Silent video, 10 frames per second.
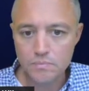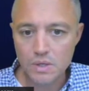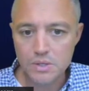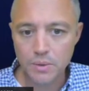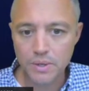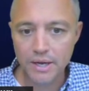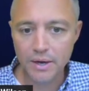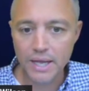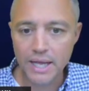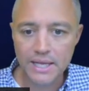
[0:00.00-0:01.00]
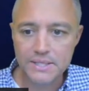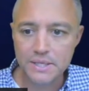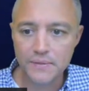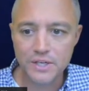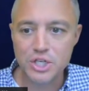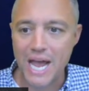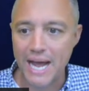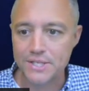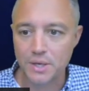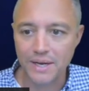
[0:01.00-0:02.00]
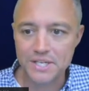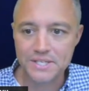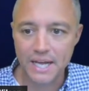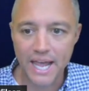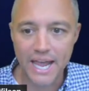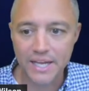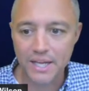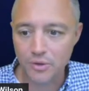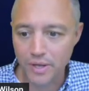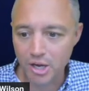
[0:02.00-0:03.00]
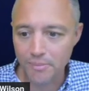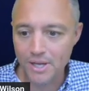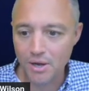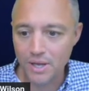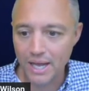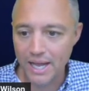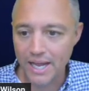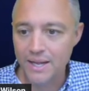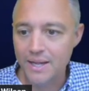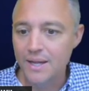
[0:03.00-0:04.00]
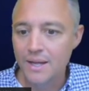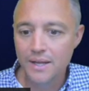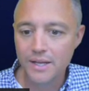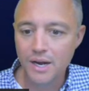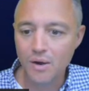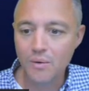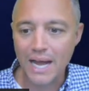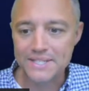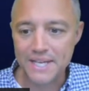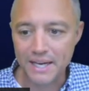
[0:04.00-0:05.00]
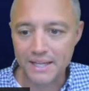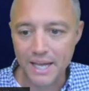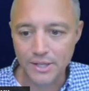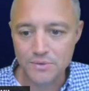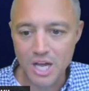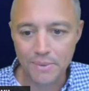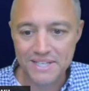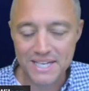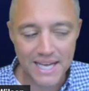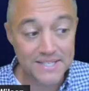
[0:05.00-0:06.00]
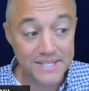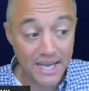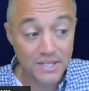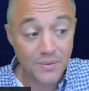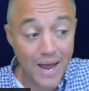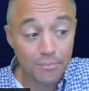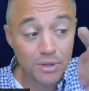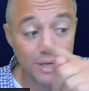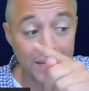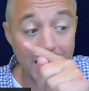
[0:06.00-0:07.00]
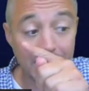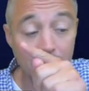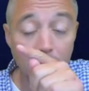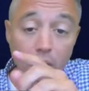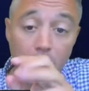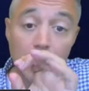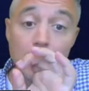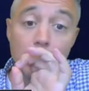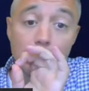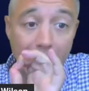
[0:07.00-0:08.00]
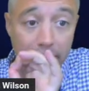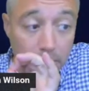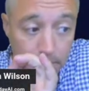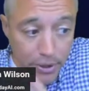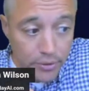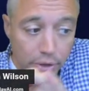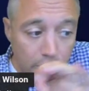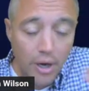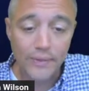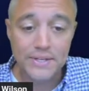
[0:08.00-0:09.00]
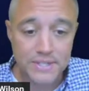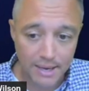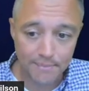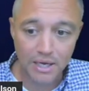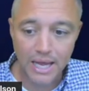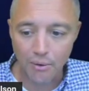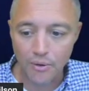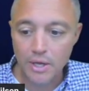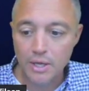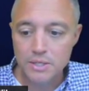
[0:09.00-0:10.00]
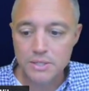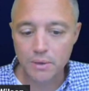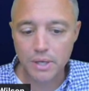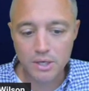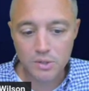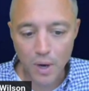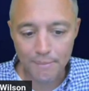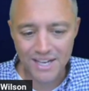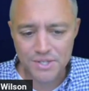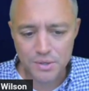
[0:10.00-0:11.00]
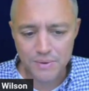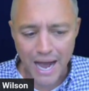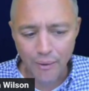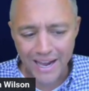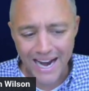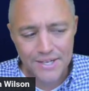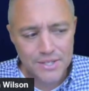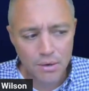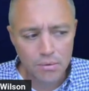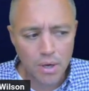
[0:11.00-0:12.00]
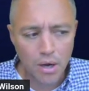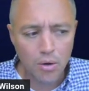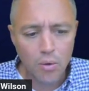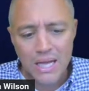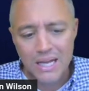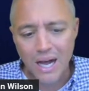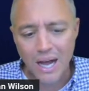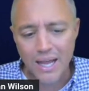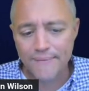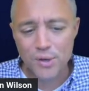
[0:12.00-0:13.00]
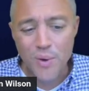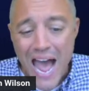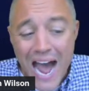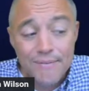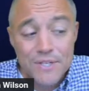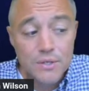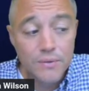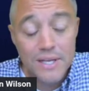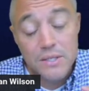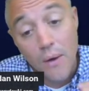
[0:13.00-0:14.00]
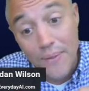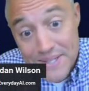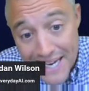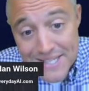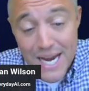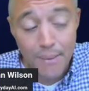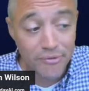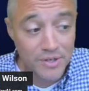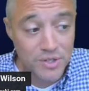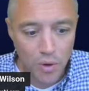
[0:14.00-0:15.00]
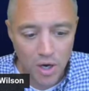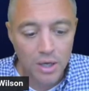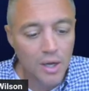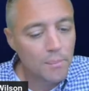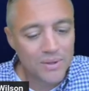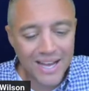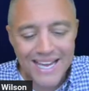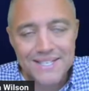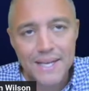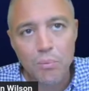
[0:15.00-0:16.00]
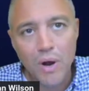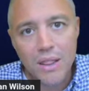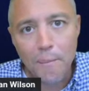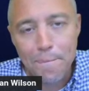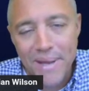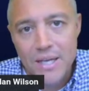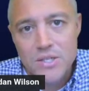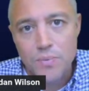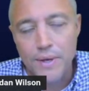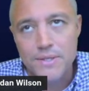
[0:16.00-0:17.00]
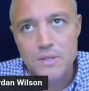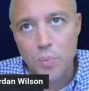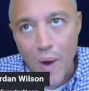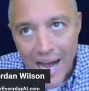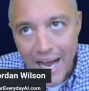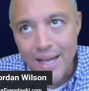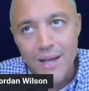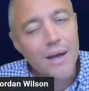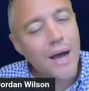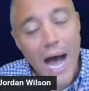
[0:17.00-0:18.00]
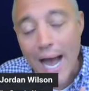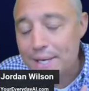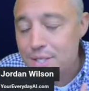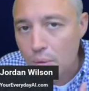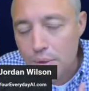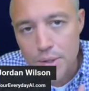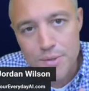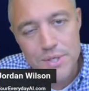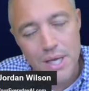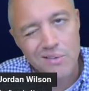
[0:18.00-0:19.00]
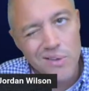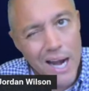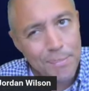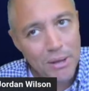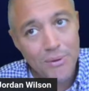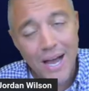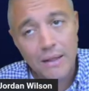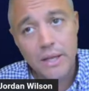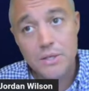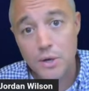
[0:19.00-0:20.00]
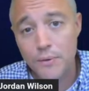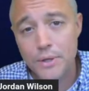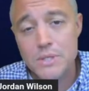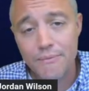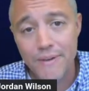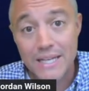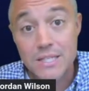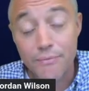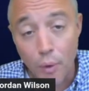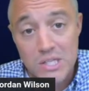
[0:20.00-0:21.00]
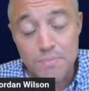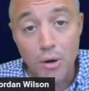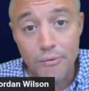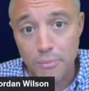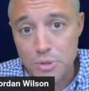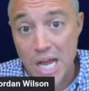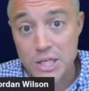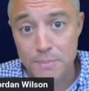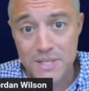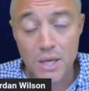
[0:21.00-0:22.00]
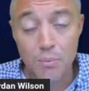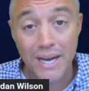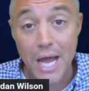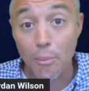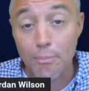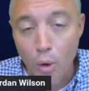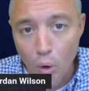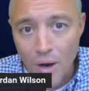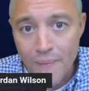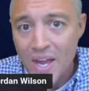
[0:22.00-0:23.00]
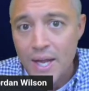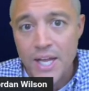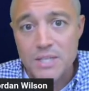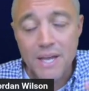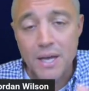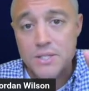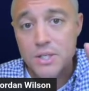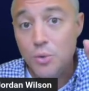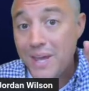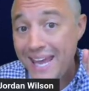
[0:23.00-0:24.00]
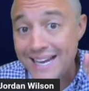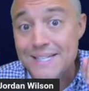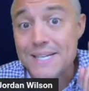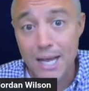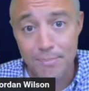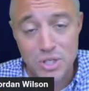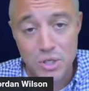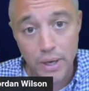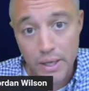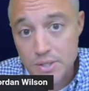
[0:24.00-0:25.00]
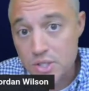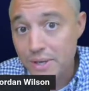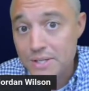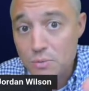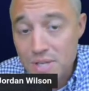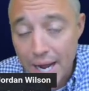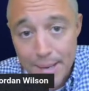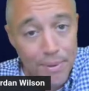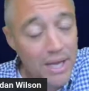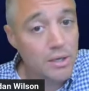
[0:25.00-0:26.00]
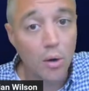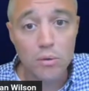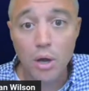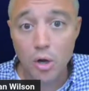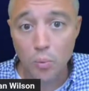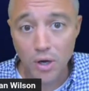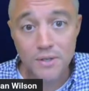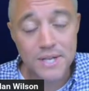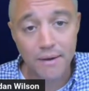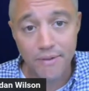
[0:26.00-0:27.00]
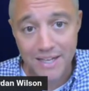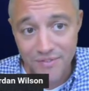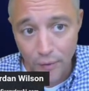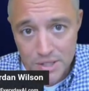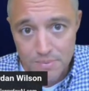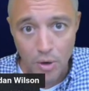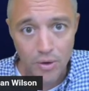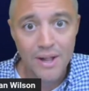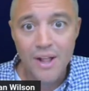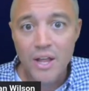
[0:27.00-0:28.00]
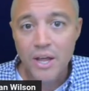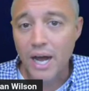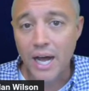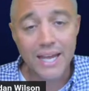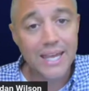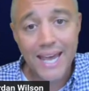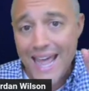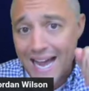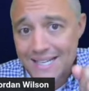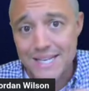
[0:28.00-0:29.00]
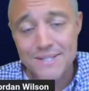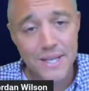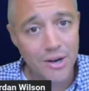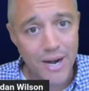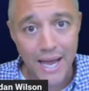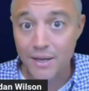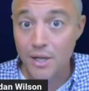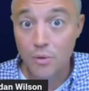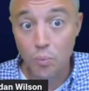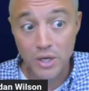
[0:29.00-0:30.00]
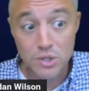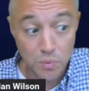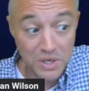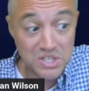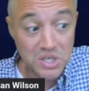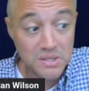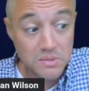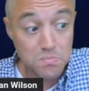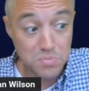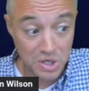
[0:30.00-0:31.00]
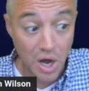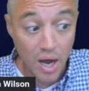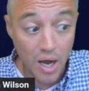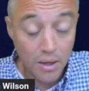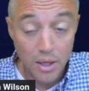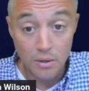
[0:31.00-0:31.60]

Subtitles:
So here is the chat. So I just said, hey, can you hear me okay? You know, I said, can you tell me today's date? So now I'm looking at it on my computer on the same account. So here's what I'm gonna do now. And I don't know if you have to do this on the desktop for it to work. But like I said, one of the biggest reasons why I don't use, and a lot of people I think don't use advanced voice mode from ChatGPT right now more, is because you can't type to it. As soon as you type, it no longer works in advanced voice mode. It can't access the internet, which we just saw